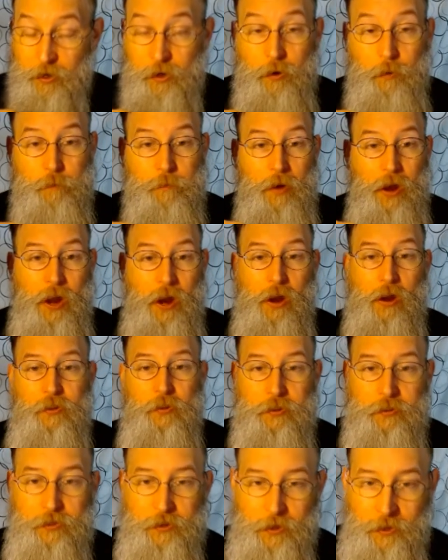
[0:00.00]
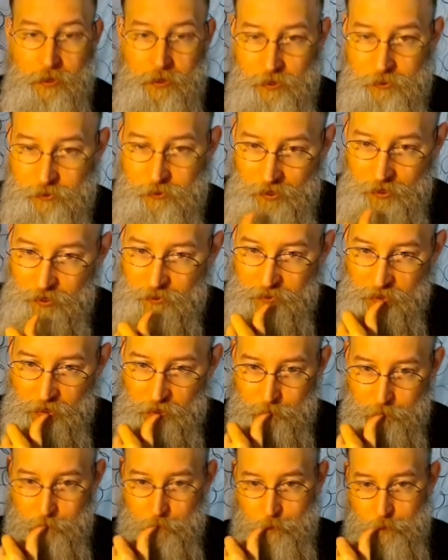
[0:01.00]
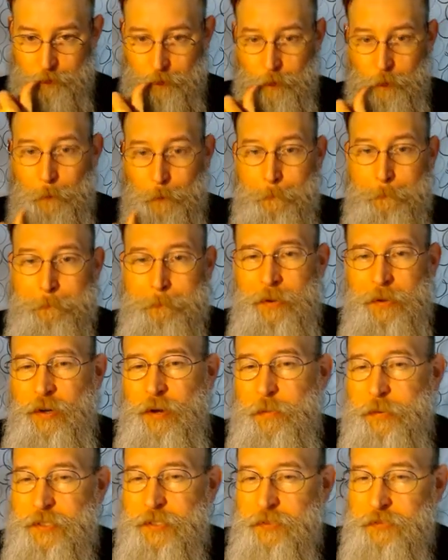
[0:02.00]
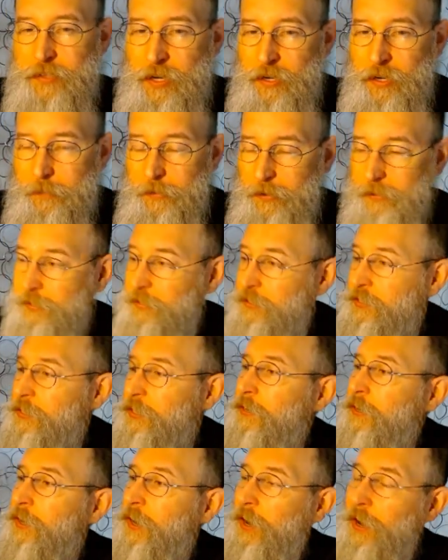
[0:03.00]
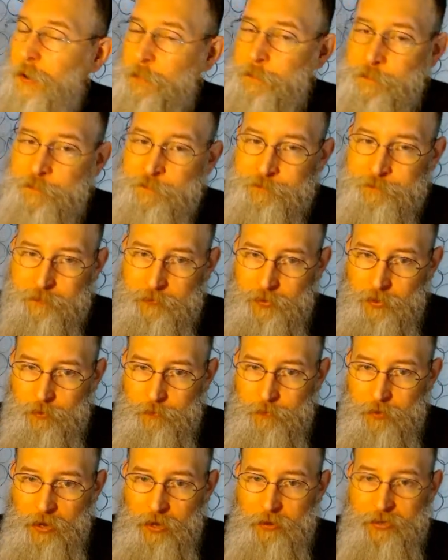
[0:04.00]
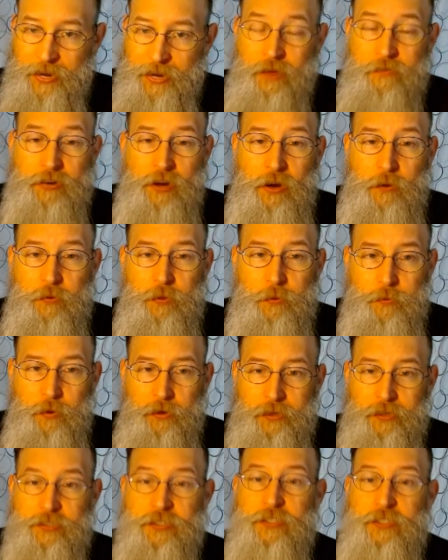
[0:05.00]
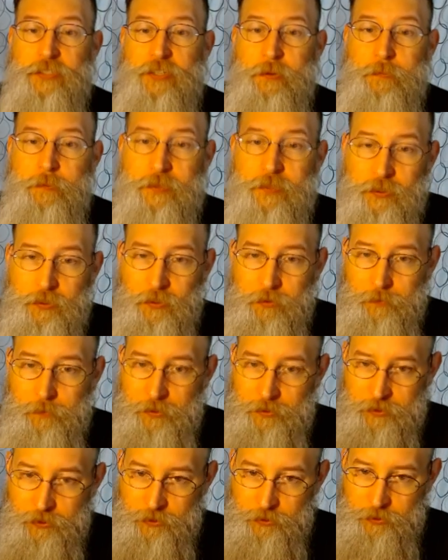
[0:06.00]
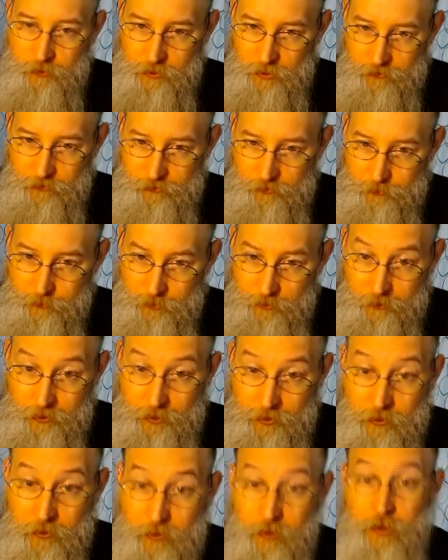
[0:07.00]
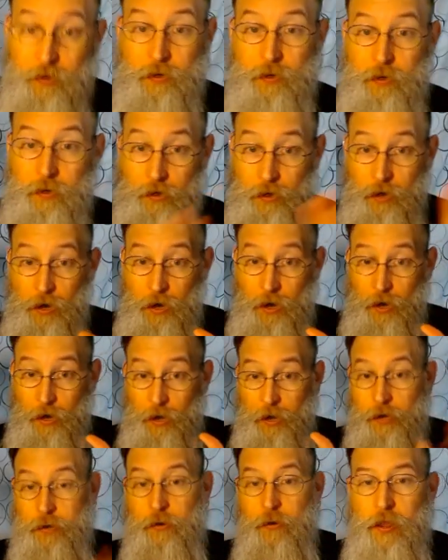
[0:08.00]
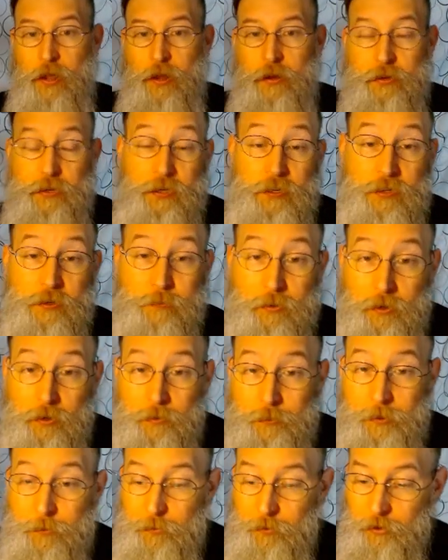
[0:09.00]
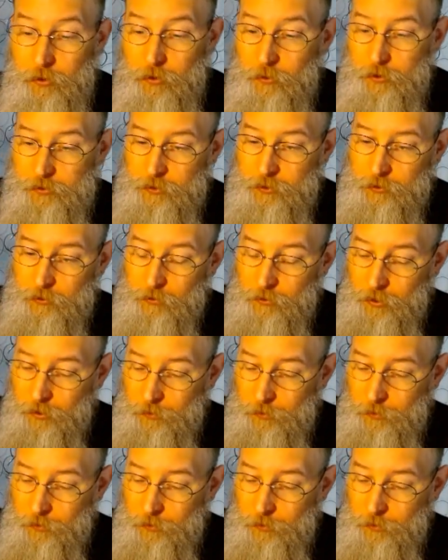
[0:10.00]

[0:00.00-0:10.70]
My only thing is, and I'll talk about this, I don't know how much I've talked about this, my only caveat with the book is I'm concerned because it's Jeff Lemire written. I know a lot of indie book people are going to